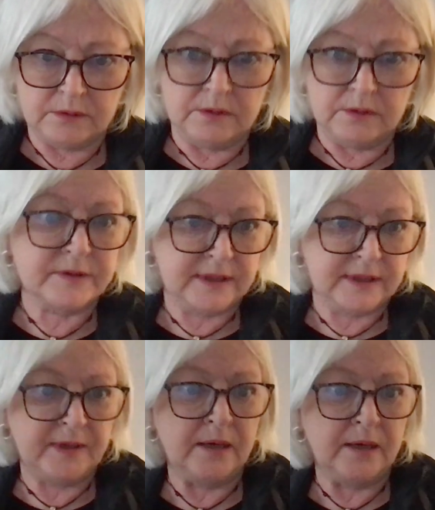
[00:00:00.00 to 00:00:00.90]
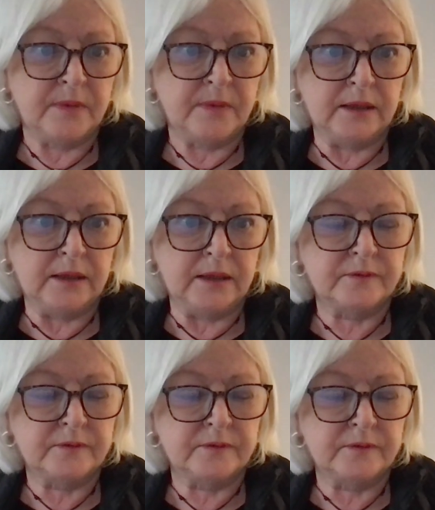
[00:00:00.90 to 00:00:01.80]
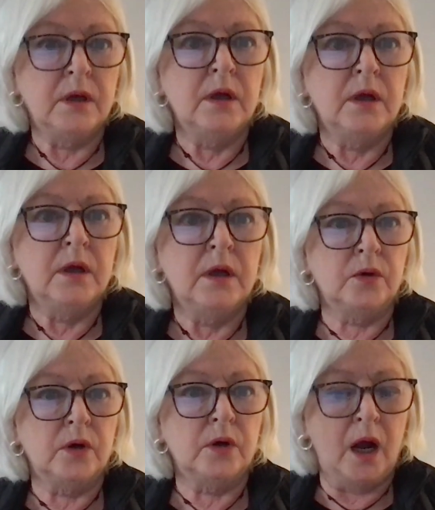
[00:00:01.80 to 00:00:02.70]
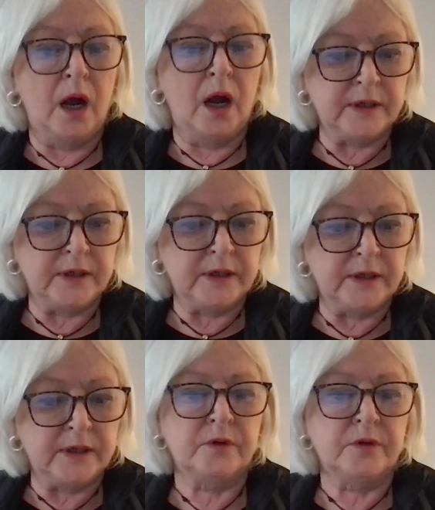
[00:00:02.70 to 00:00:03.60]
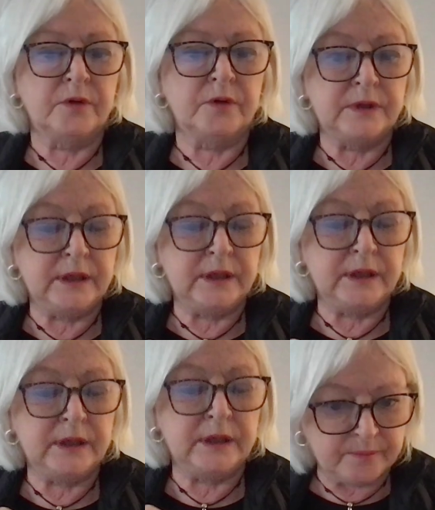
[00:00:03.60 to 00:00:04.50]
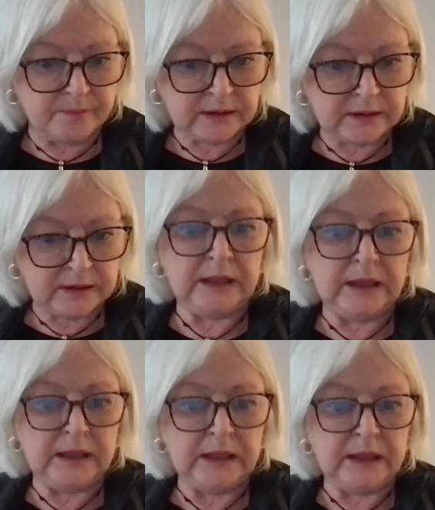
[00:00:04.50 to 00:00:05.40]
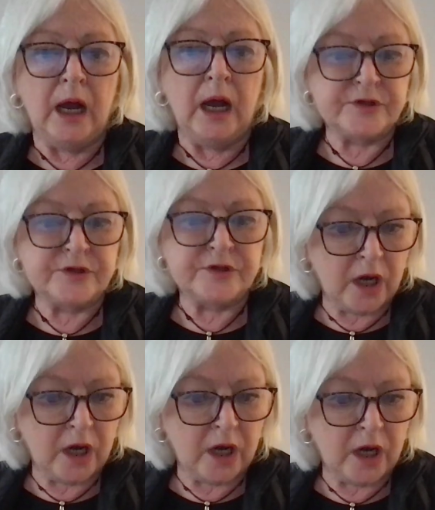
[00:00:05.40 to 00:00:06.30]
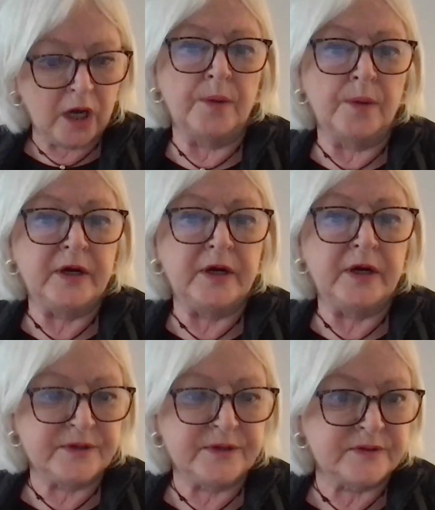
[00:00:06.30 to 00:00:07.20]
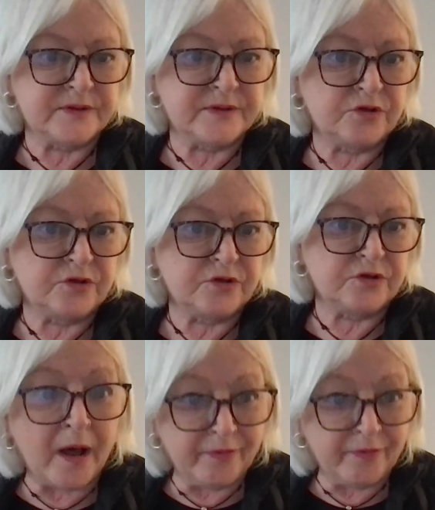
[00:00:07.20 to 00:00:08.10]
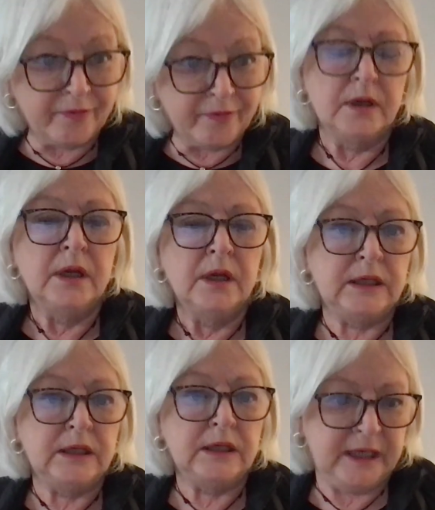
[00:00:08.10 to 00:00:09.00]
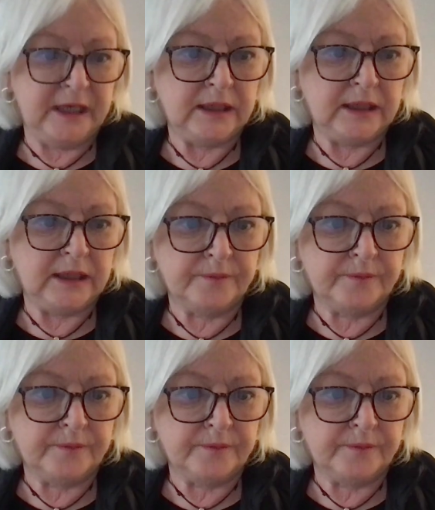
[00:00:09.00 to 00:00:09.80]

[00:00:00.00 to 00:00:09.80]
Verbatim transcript: Just keep that in mind. So your operating costs, so we're dealing with a monthly, how much it costs to operate our business each month in the beginning here.